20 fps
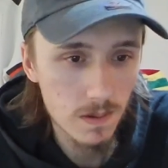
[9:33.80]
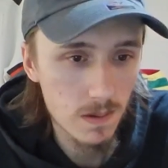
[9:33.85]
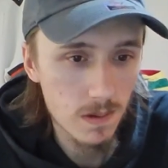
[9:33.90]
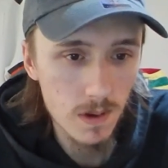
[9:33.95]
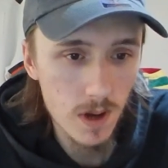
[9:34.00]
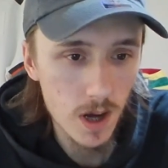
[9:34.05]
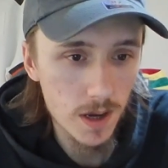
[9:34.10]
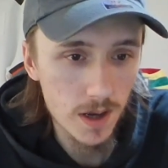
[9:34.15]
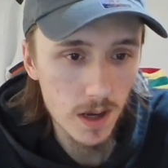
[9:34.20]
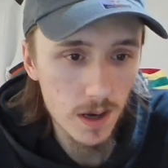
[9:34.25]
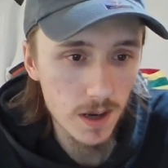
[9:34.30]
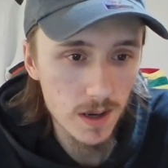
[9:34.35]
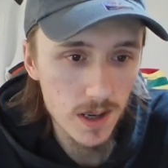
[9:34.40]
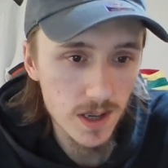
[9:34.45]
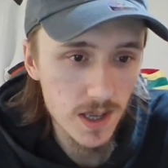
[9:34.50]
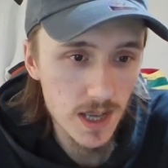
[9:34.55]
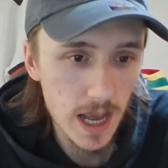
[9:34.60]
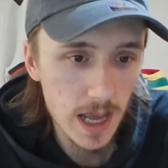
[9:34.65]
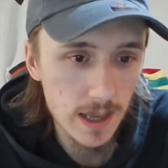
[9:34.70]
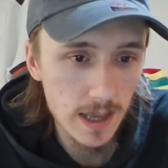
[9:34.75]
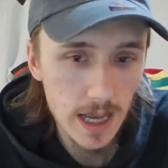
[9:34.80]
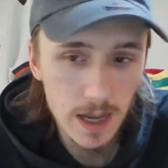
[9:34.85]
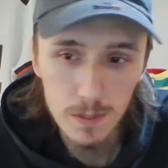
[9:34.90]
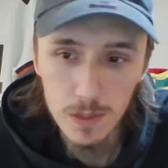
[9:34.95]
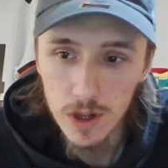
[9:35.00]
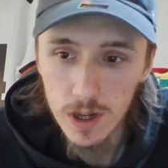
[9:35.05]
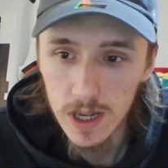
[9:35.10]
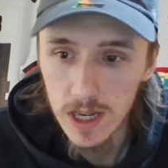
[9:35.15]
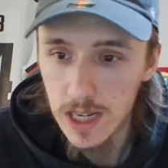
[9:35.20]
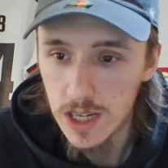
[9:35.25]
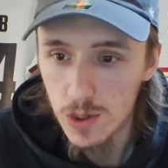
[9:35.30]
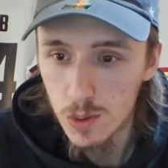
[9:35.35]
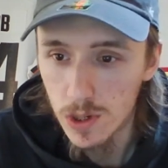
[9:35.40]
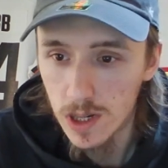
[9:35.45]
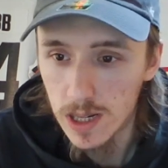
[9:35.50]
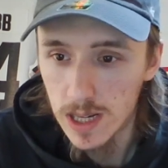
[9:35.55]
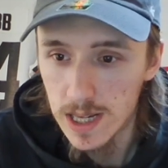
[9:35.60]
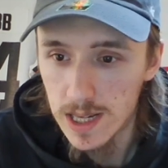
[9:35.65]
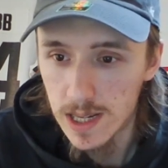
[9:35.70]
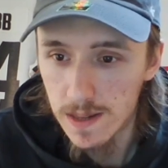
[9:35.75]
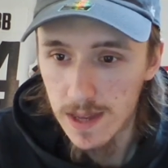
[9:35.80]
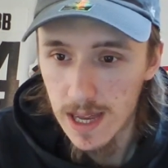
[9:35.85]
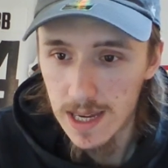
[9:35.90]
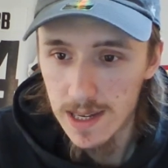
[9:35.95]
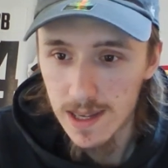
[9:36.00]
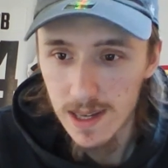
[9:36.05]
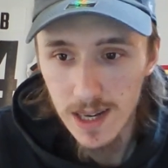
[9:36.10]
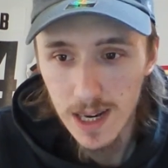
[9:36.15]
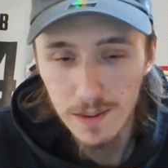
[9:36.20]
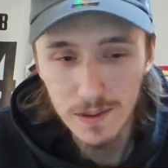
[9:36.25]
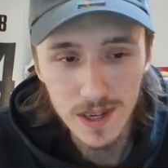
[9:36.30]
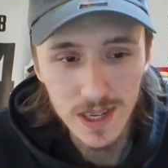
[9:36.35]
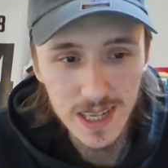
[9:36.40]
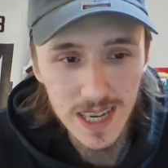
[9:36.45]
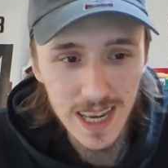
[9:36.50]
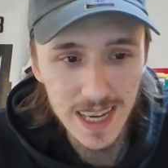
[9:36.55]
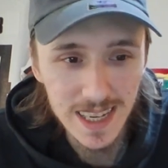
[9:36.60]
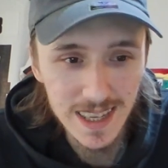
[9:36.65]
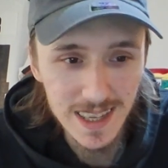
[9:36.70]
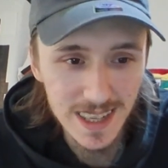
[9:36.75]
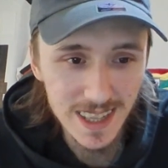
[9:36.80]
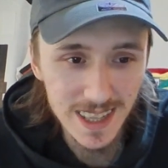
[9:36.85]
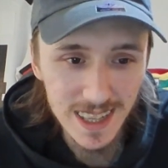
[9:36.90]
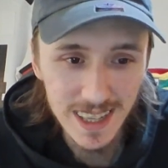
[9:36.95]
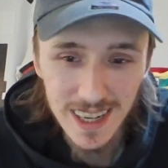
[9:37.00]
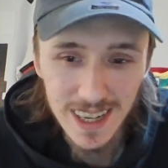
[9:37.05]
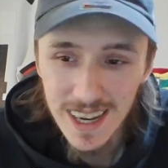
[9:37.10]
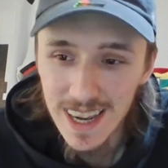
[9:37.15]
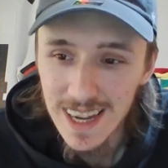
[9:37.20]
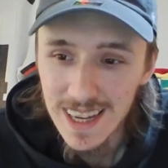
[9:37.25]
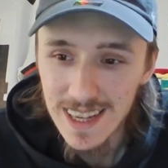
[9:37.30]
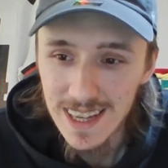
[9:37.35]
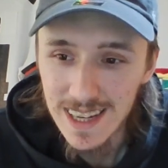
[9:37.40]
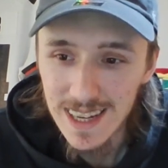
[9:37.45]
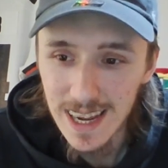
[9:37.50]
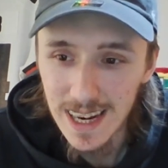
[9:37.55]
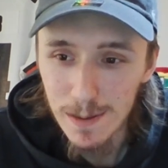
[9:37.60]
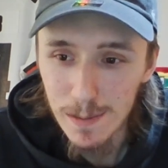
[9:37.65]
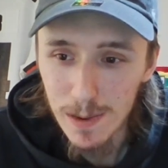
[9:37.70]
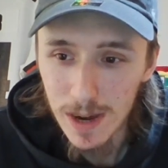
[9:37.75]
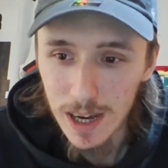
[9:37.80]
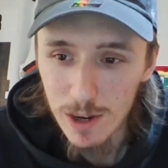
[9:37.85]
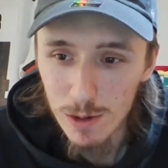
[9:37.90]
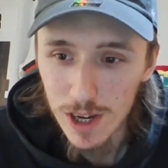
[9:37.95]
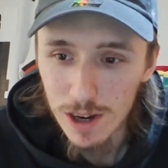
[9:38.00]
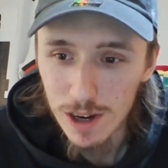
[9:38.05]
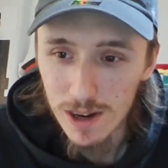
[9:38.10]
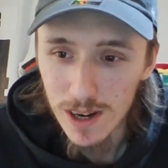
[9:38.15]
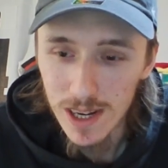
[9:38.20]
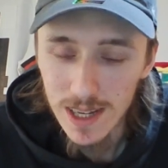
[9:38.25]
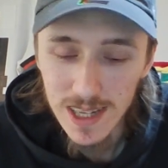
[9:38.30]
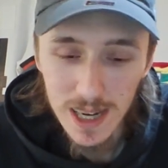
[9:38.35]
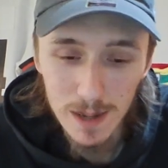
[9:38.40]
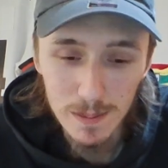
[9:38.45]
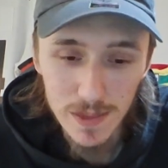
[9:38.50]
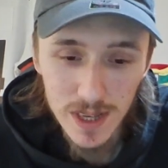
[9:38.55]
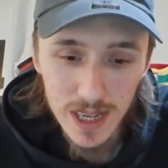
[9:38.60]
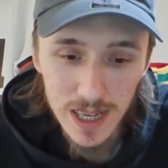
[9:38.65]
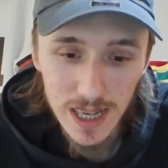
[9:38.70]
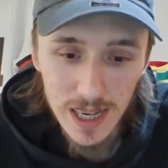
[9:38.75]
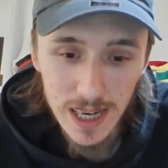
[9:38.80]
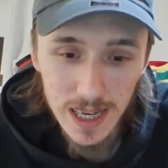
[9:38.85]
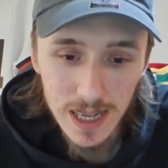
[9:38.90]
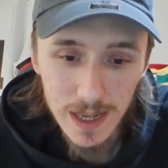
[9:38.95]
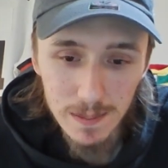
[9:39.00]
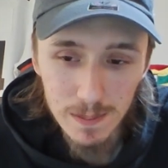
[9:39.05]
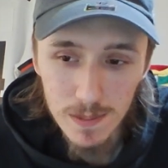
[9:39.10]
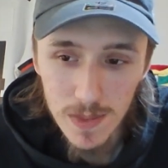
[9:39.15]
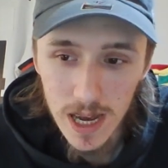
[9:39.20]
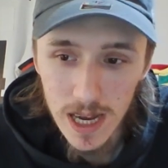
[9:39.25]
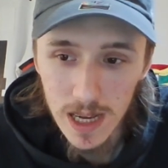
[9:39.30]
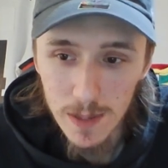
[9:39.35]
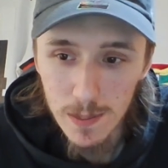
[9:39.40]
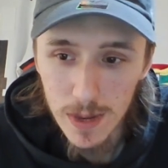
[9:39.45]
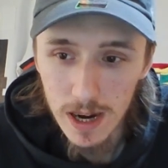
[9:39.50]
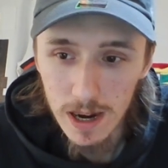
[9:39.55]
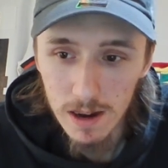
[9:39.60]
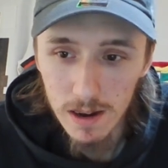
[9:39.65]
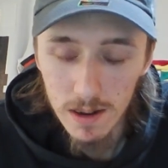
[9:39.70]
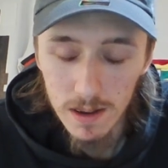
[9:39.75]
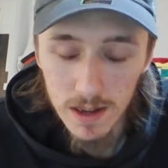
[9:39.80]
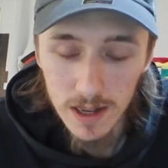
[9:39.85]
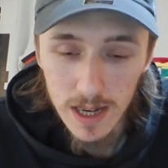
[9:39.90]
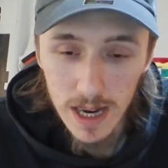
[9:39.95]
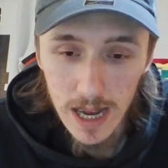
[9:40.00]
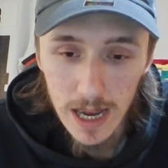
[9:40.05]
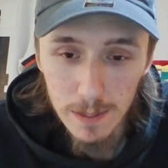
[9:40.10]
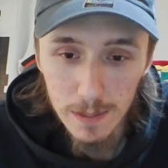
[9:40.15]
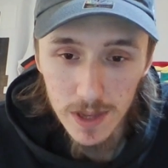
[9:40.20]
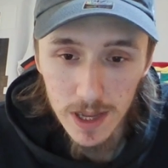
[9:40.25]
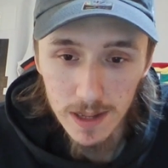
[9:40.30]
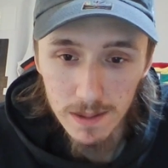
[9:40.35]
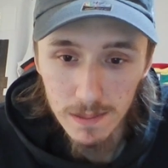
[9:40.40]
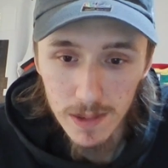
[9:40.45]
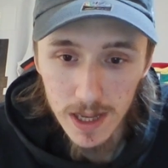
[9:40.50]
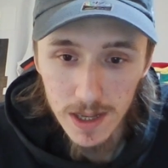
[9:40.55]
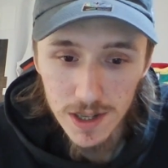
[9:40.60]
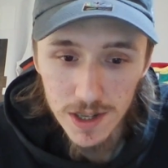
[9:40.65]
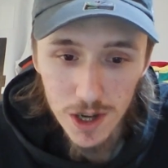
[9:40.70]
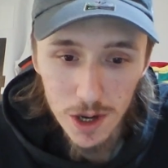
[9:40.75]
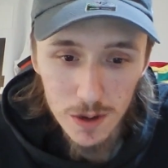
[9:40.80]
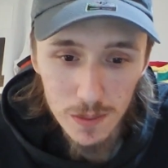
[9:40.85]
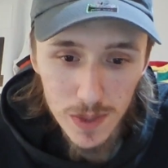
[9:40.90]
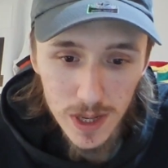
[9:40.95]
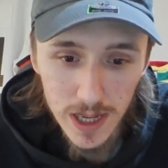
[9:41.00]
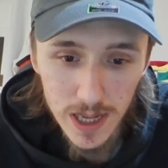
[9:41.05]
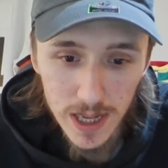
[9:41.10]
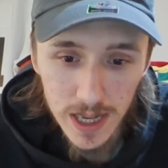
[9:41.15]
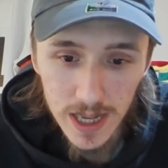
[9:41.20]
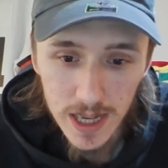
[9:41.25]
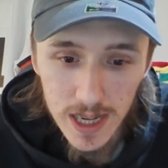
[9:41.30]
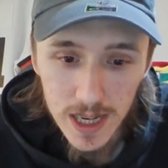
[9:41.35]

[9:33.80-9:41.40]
I don't understand that, but it is what it is. If that's the give and take to get it back where you can attempt it in any period of the game, then so be it.